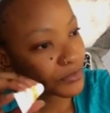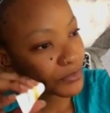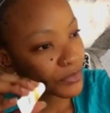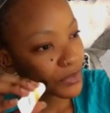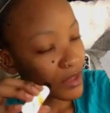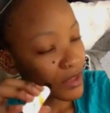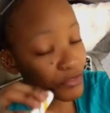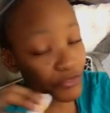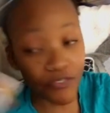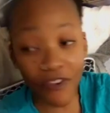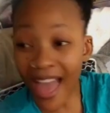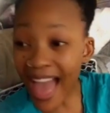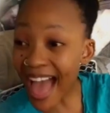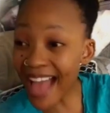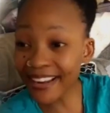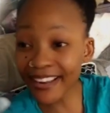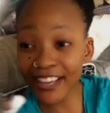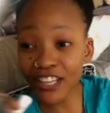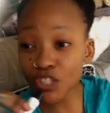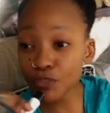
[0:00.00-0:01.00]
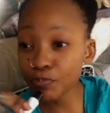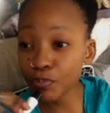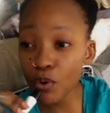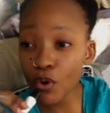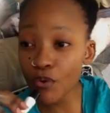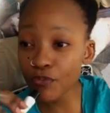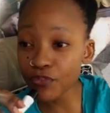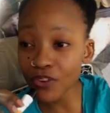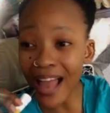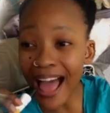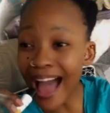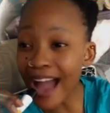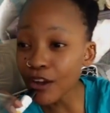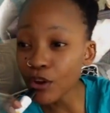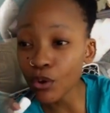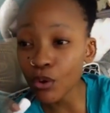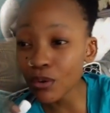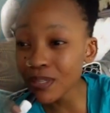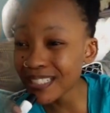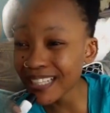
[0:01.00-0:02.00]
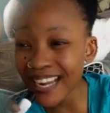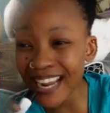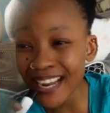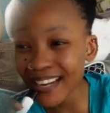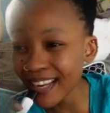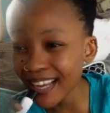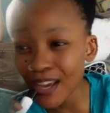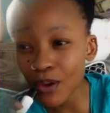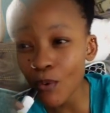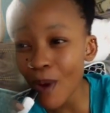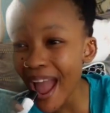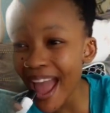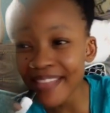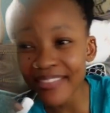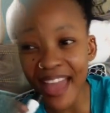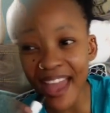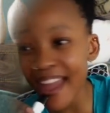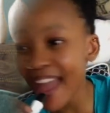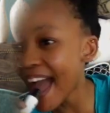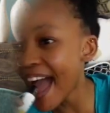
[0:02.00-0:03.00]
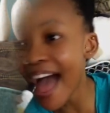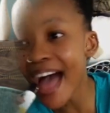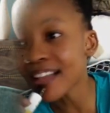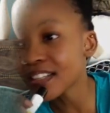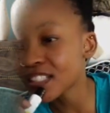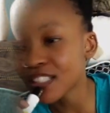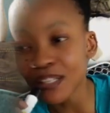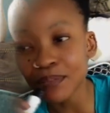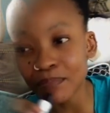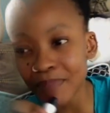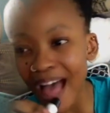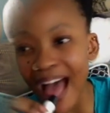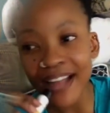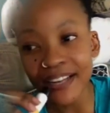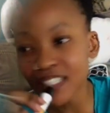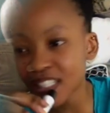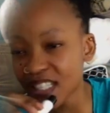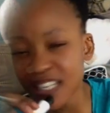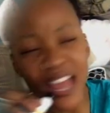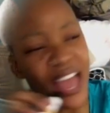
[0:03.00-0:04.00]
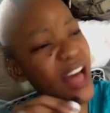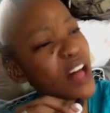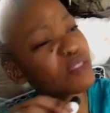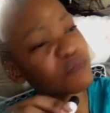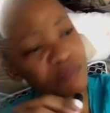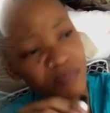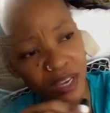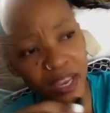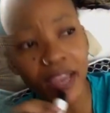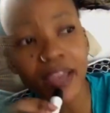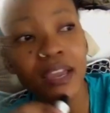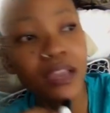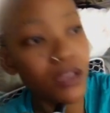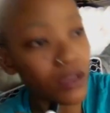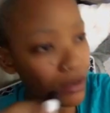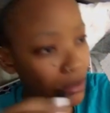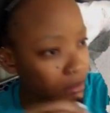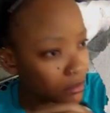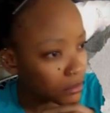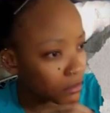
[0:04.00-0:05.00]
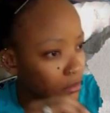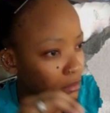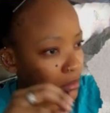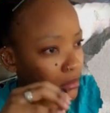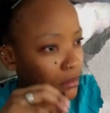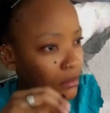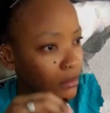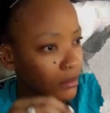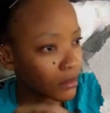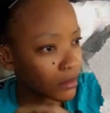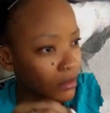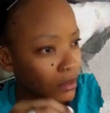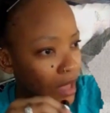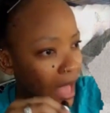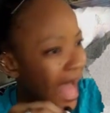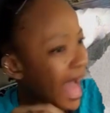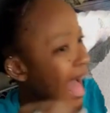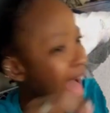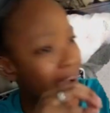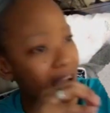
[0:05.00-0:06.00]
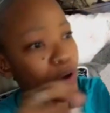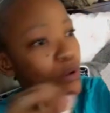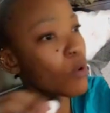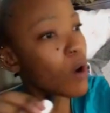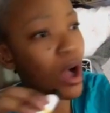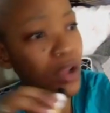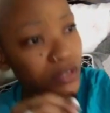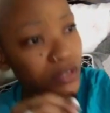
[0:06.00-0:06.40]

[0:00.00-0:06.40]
vanished poof like Houdini, where they at? Somebody tell me. I wanna